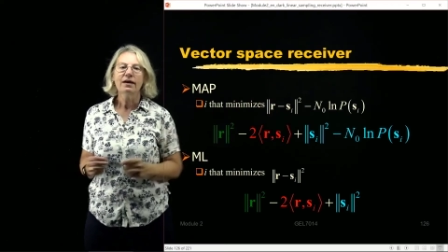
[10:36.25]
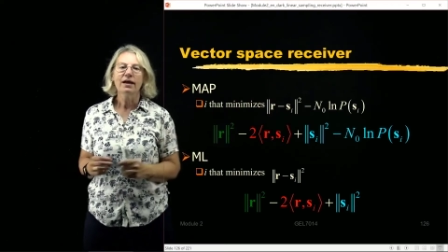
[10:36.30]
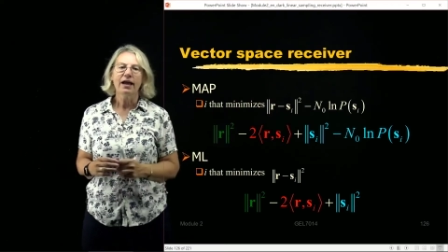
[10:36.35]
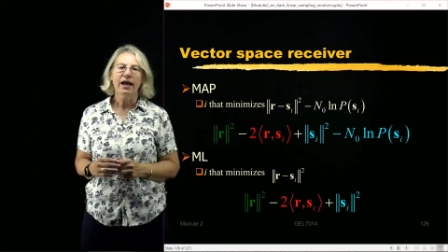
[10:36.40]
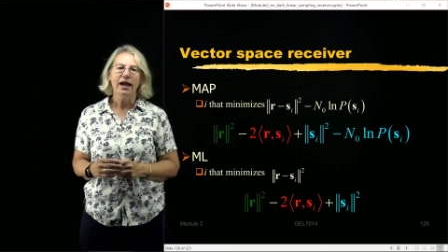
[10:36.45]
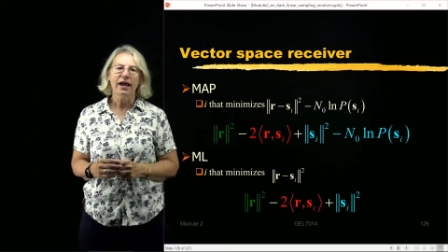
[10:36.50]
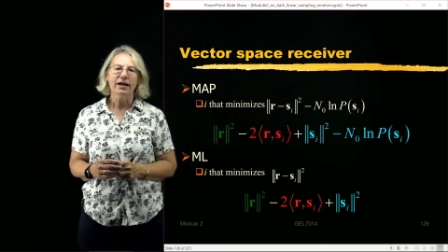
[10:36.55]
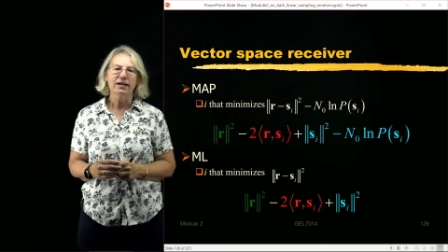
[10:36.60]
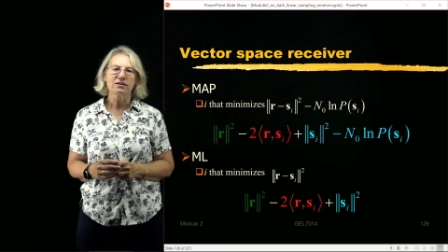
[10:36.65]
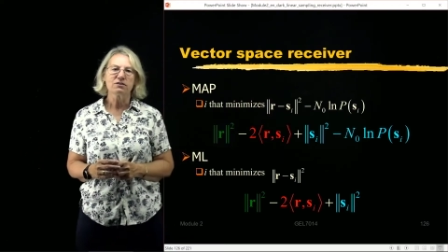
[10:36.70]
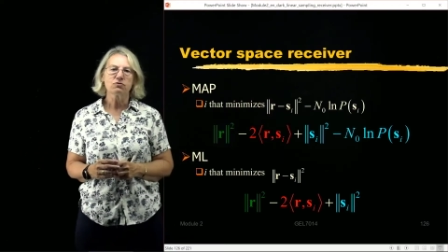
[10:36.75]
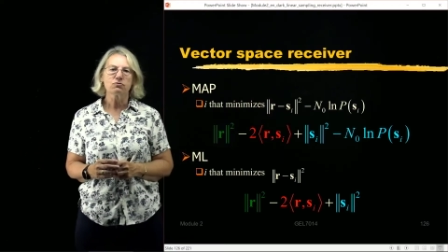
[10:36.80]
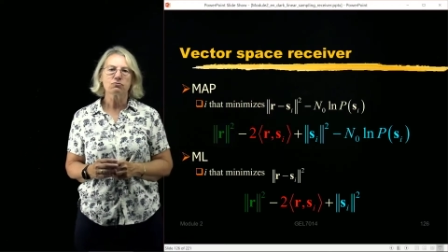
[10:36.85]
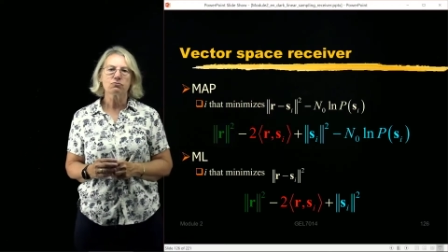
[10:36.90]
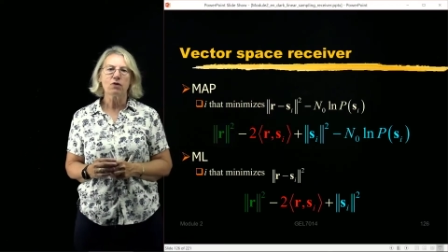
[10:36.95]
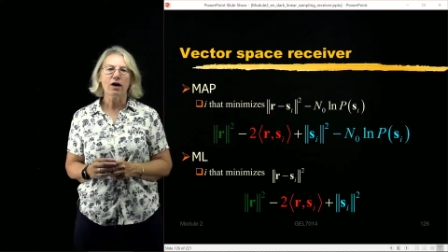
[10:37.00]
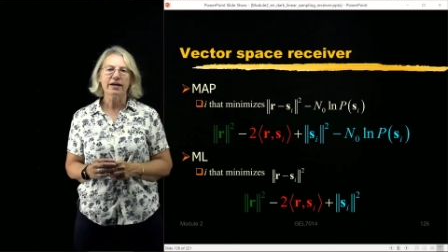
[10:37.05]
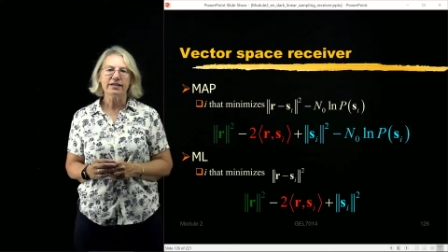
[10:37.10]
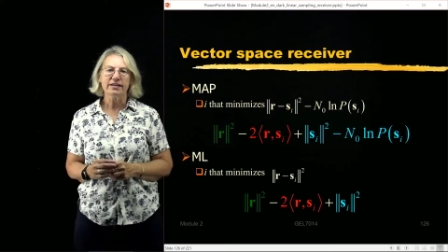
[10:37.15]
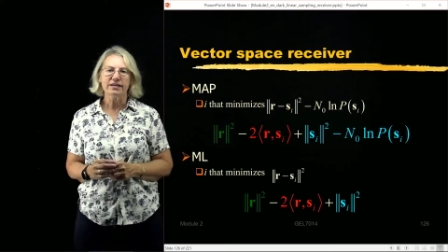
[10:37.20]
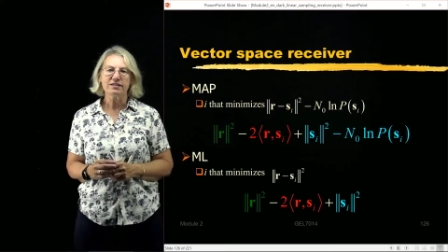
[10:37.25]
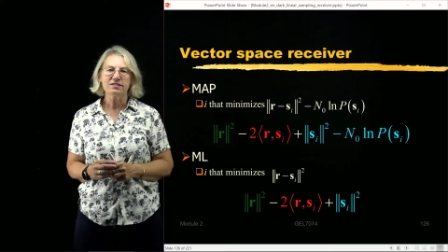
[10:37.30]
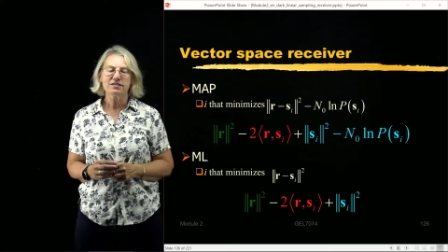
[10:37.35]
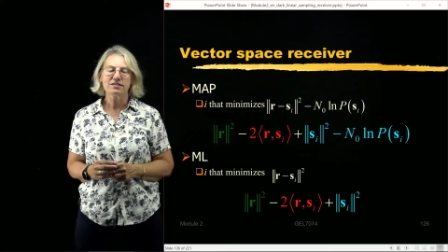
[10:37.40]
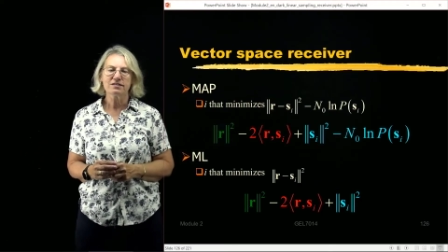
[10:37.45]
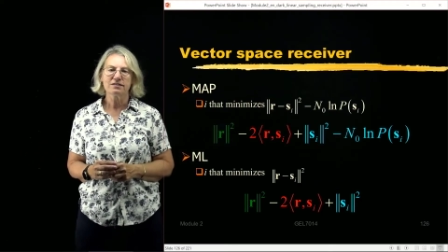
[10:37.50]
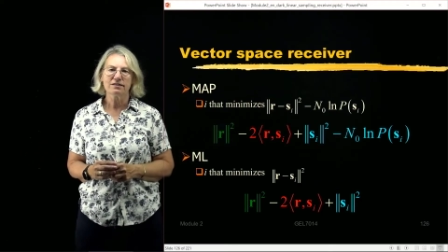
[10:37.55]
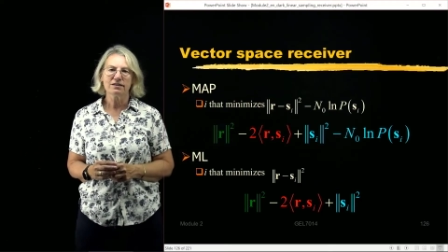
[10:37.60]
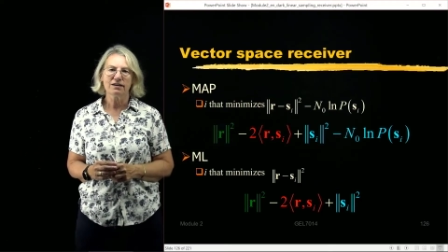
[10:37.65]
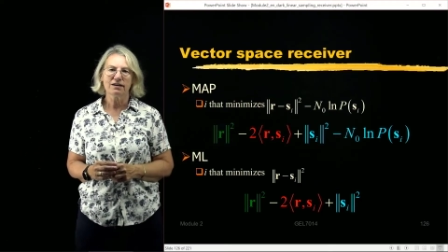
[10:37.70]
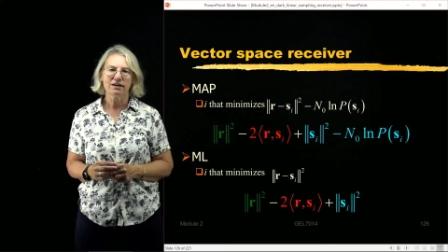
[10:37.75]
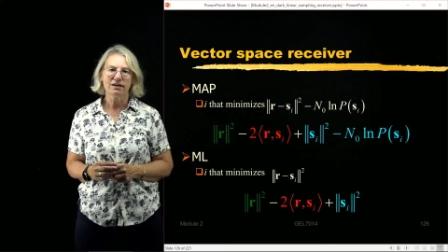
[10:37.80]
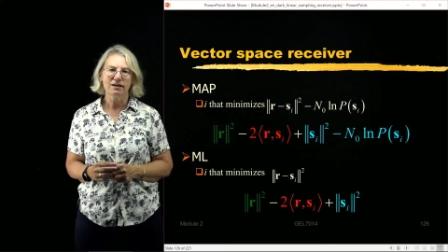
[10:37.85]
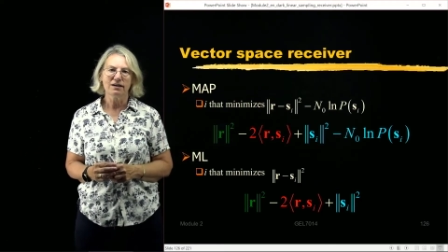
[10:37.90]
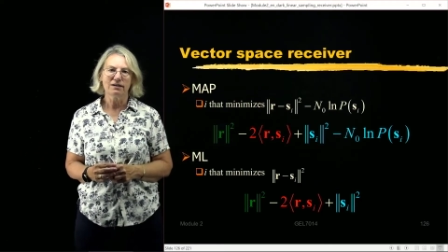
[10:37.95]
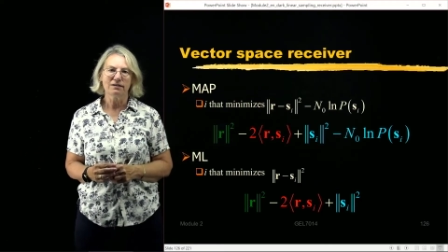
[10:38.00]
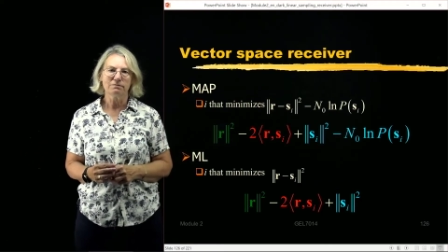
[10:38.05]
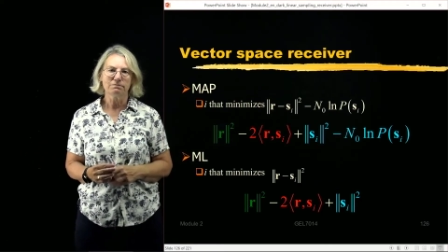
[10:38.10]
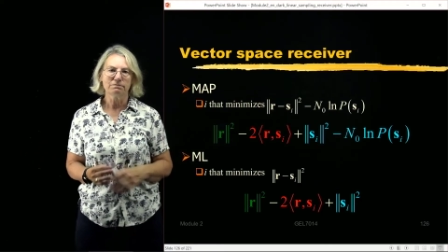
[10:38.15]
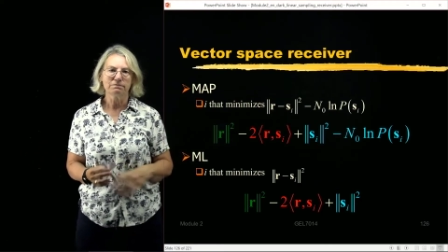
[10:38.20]
and write it,
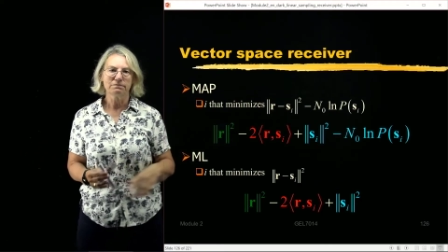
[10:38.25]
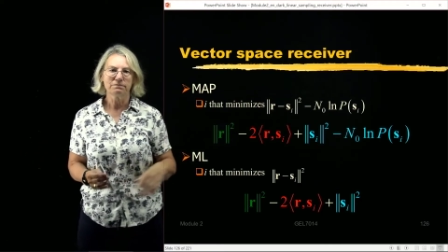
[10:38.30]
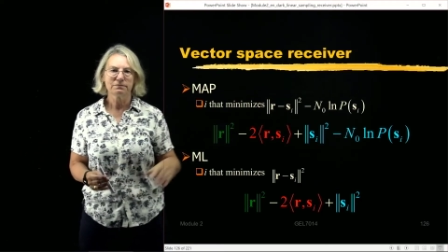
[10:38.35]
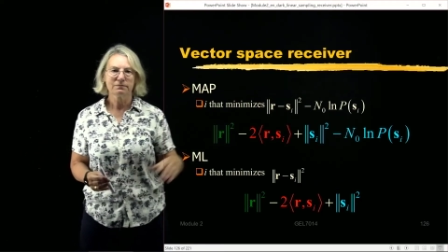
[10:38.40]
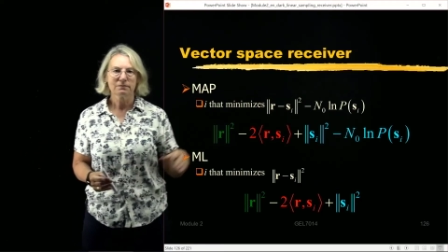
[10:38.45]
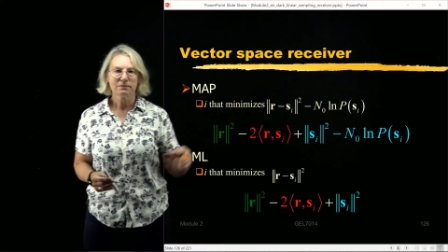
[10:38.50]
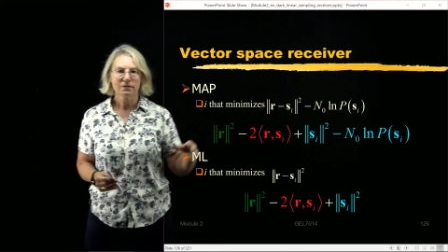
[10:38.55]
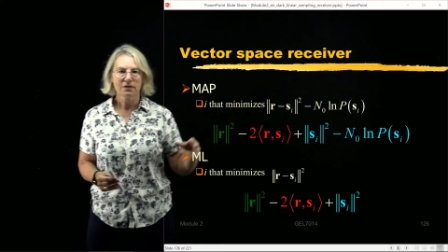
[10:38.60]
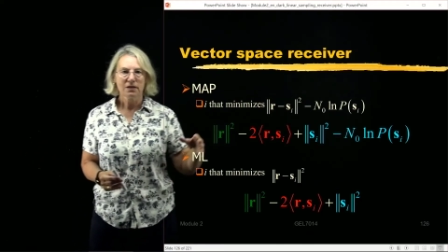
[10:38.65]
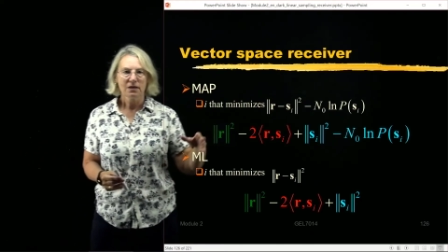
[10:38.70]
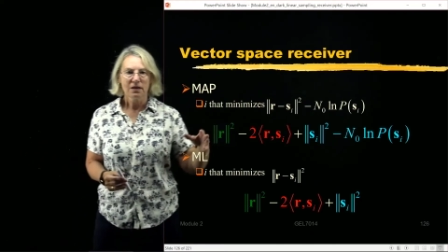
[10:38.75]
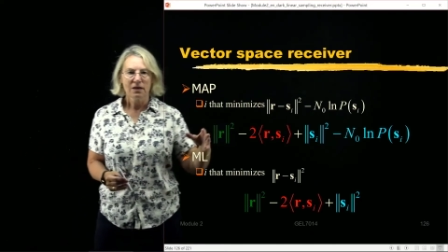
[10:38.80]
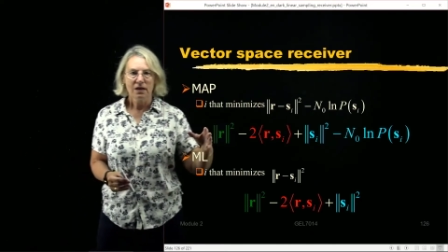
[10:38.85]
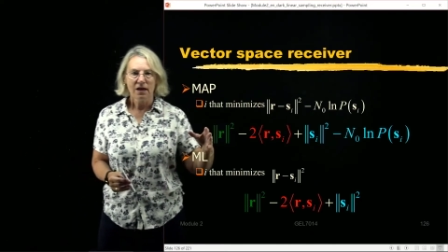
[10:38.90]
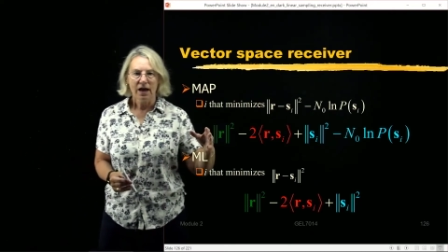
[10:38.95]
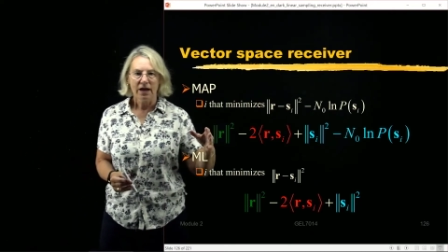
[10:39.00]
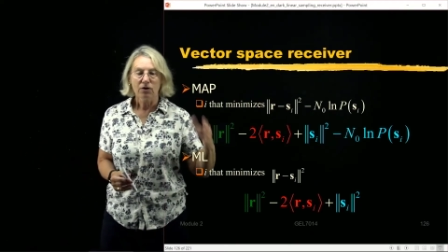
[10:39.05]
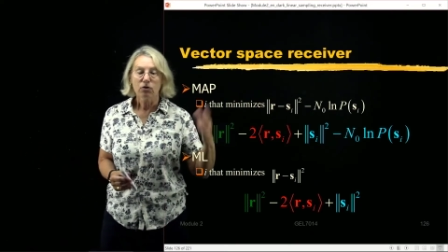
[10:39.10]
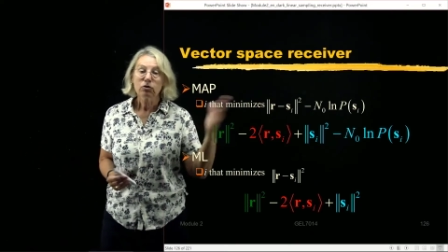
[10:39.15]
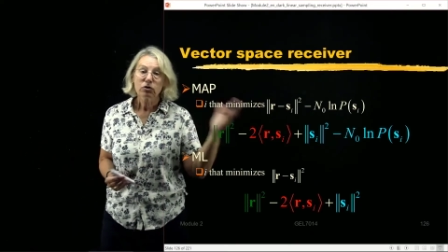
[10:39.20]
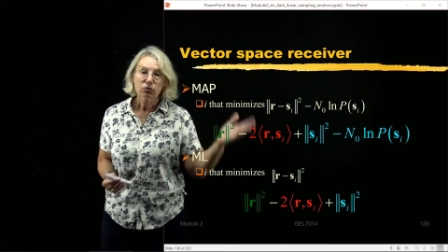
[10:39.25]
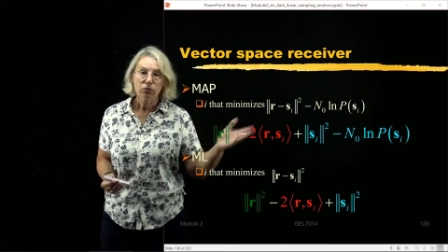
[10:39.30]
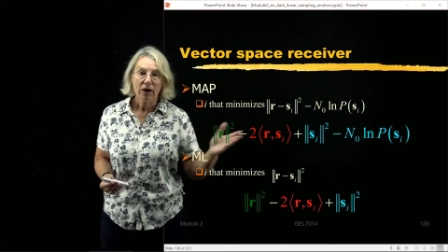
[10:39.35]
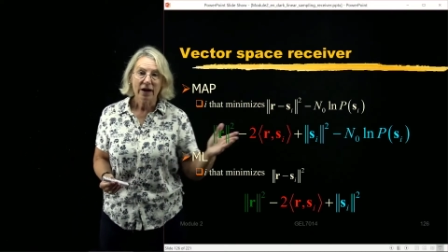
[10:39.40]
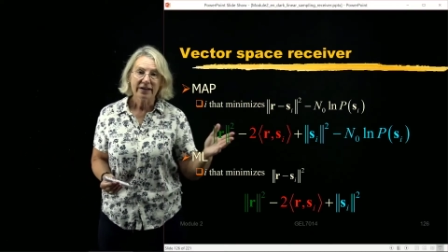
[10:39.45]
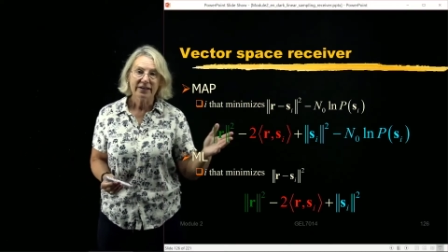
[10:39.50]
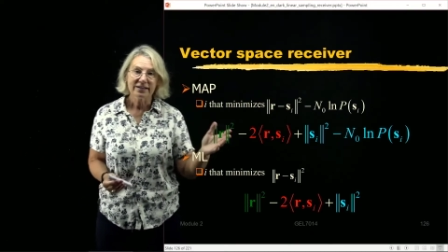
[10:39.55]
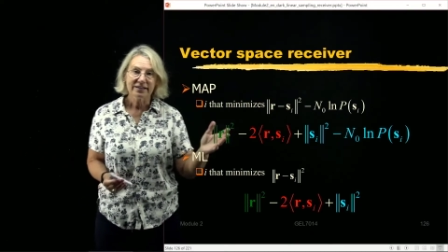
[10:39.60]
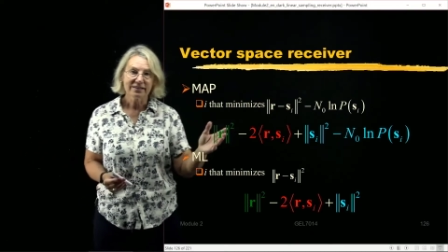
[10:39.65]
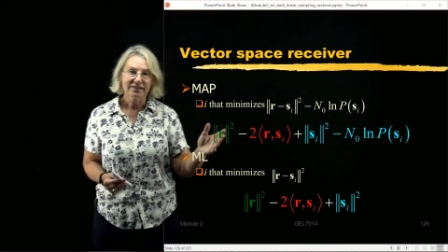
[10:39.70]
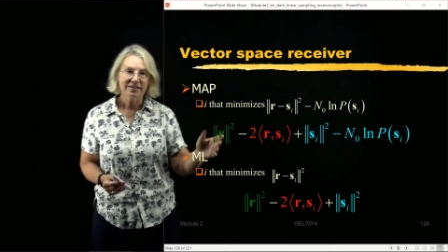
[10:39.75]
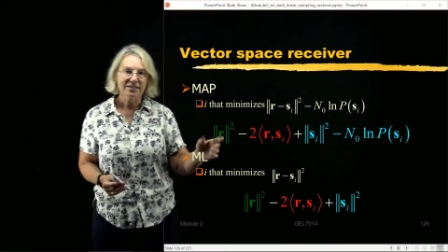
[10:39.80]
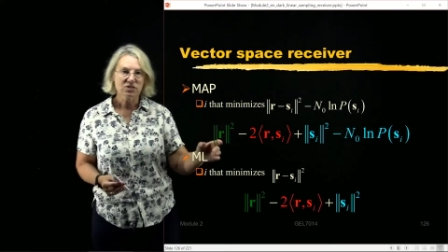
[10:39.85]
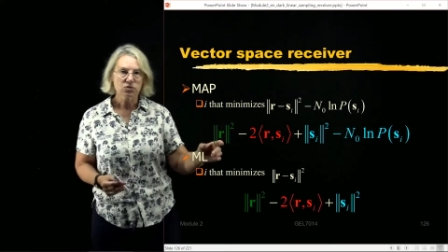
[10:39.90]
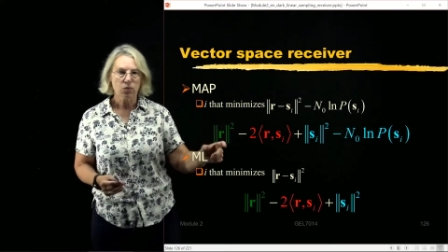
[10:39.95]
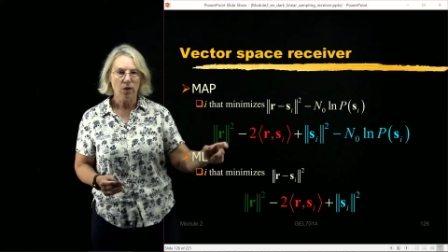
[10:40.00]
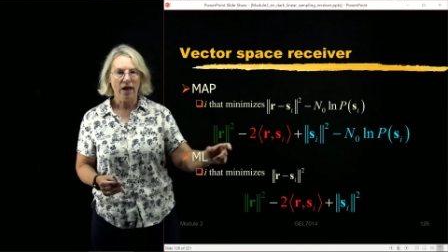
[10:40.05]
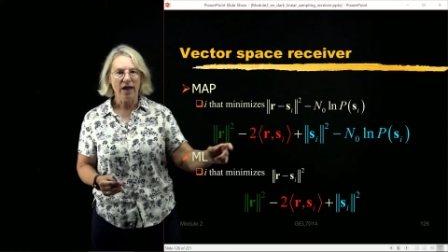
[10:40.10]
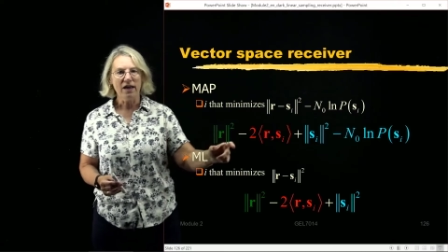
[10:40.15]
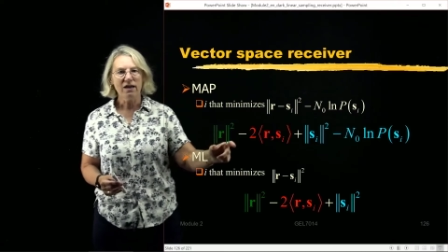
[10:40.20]
I could write it in this
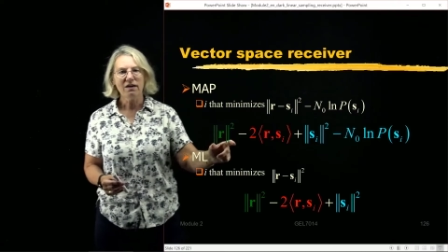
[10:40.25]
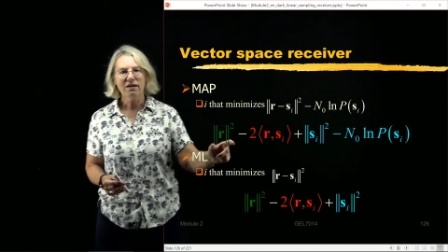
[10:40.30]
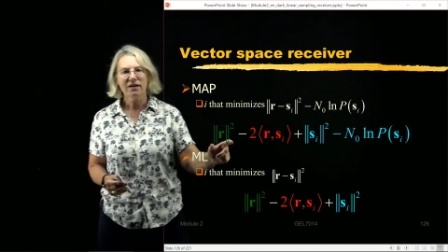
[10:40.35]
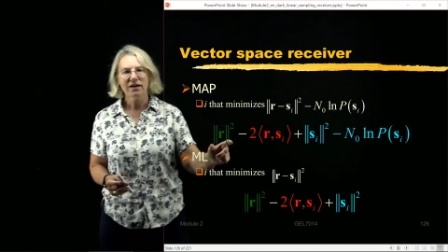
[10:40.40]
way.